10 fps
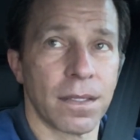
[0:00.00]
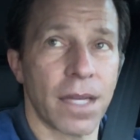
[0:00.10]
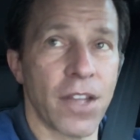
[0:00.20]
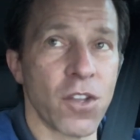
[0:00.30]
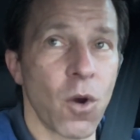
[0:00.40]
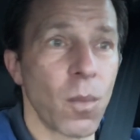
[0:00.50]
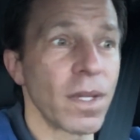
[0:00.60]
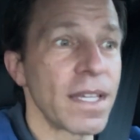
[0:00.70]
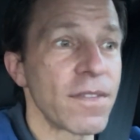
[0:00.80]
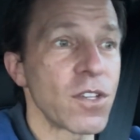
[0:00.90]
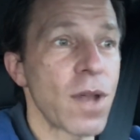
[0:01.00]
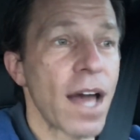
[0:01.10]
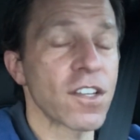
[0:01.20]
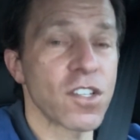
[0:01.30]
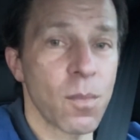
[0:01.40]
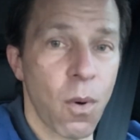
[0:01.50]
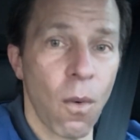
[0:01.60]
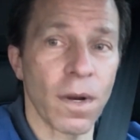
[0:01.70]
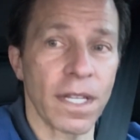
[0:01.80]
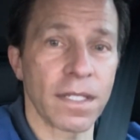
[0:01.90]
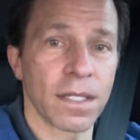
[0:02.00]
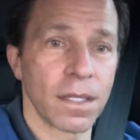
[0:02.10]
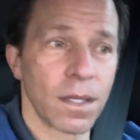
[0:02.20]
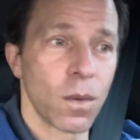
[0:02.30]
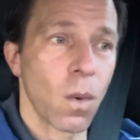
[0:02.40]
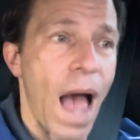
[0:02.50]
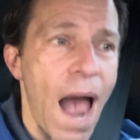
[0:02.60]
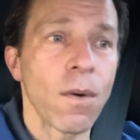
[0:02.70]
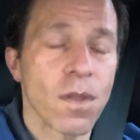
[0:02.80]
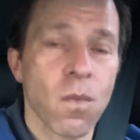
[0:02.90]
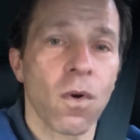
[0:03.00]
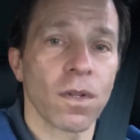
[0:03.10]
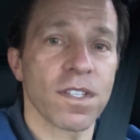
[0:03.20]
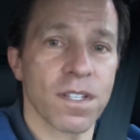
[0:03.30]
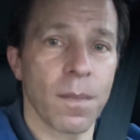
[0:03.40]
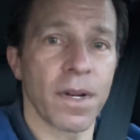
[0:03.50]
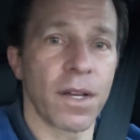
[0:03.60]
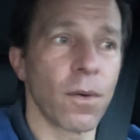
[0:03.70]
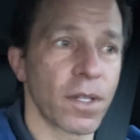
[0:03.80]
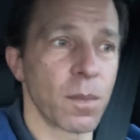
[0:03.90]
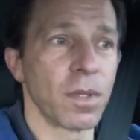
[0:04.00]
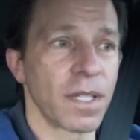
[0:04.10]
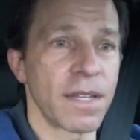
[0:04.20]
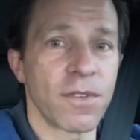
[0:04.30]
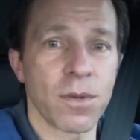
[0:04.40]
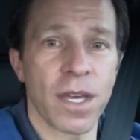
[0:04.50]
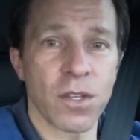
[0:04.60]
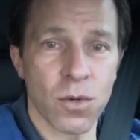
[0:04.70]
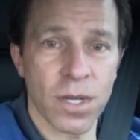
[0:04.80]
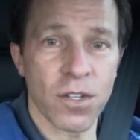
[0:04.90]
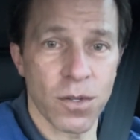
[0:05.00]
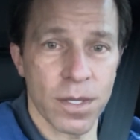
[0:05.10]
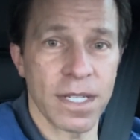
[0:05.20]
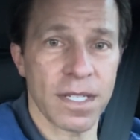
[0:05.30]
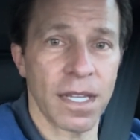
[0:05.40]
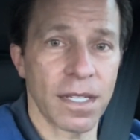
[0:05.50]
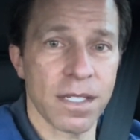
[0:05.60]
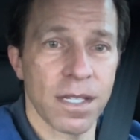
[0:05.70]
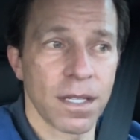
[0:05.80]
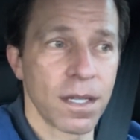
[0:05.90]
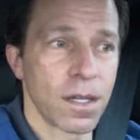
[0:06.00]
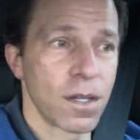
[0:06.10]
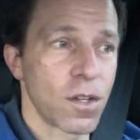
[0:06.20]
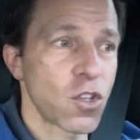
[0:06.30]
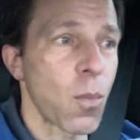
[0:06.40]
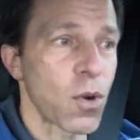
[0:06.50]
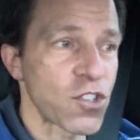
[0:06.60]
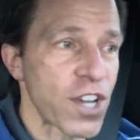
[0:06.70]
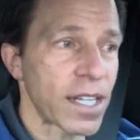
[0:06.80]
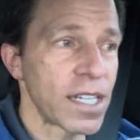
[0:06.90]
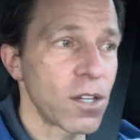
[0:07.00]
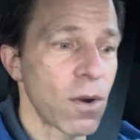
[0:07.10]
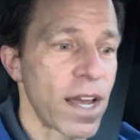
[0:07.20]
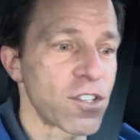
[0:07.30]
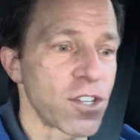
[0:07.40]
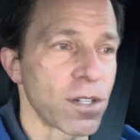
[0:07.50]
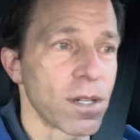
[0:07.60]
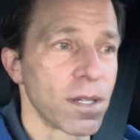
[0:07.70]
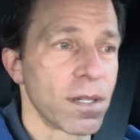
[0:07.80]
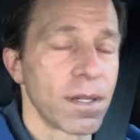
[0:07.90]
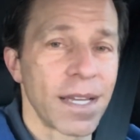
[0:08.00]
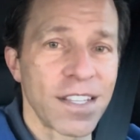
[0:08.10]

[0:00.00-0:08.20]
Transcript: and you don't believe that you know how to support it, well, how in the world is somebody going to believe you that you can do these things? So projecting grandeur is